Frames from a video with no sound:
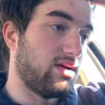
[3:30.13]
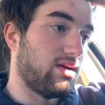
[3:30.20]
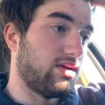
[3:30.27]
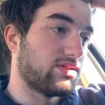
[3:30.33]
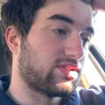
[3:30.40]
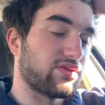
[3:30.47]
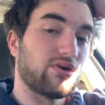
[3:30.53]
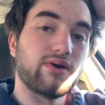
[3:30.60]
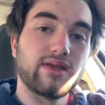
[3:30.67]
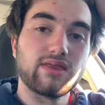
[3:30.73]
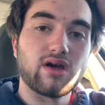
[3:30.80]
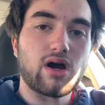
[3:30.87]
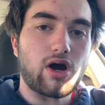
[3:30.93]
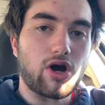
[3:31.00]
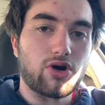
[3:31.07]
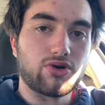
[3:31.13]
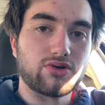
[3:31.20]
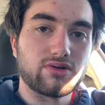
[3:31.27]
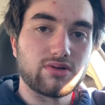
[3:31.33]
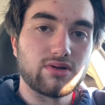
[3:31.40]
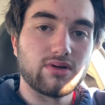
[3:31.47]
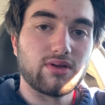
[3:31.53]
so in the
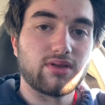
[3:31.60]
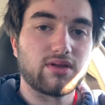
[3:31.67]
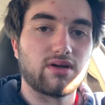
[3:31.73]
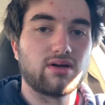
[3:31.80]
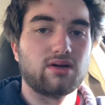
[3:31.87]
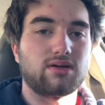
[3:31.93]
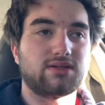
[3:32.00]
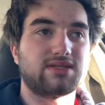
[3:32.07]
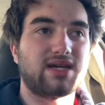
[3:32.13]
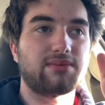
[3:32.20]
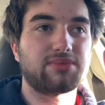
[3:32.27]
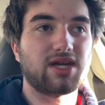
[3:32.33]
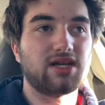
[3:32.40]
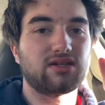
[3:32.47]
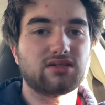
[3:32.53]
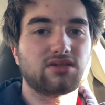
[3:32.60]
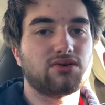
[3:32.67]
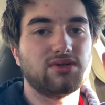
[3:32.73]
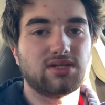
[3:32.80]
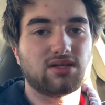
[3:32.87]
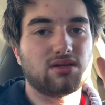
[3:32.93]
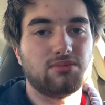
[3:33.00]
R, the temp gauge is always
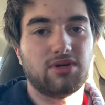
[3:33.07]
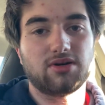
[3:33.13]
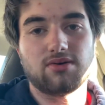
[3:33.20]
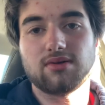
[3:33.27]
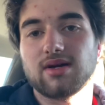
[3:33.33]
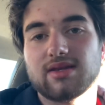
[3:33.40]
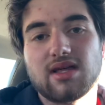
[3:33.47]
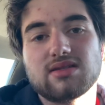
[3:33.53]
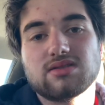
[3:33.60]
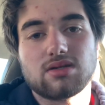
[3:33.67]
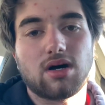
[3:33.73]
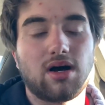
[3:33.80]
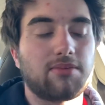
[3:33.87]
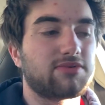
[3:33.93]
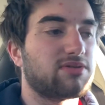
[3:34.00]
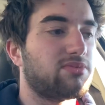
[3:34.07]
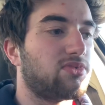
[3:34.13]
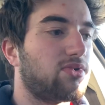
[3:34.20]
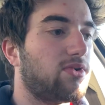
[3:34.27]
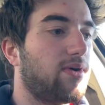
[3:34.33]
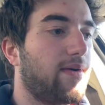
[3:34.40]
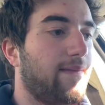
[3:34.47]
in the middle, like that's the optimal.